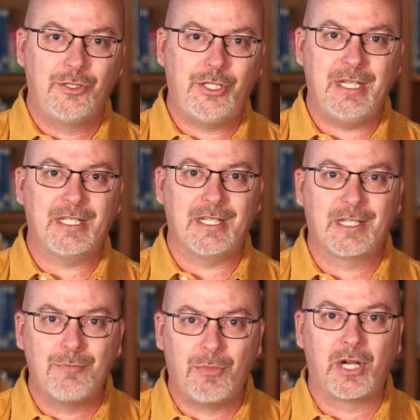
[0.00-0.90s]

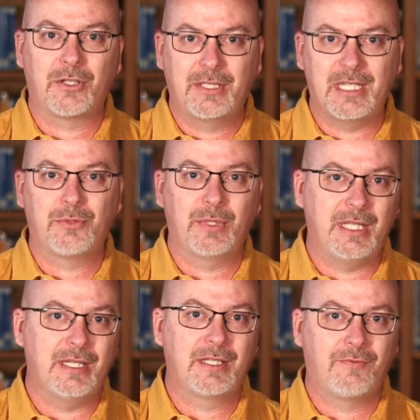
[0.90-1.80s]
Jesus modeled this with
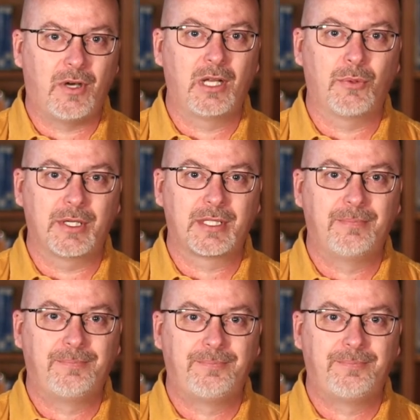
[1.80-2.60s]
his followers.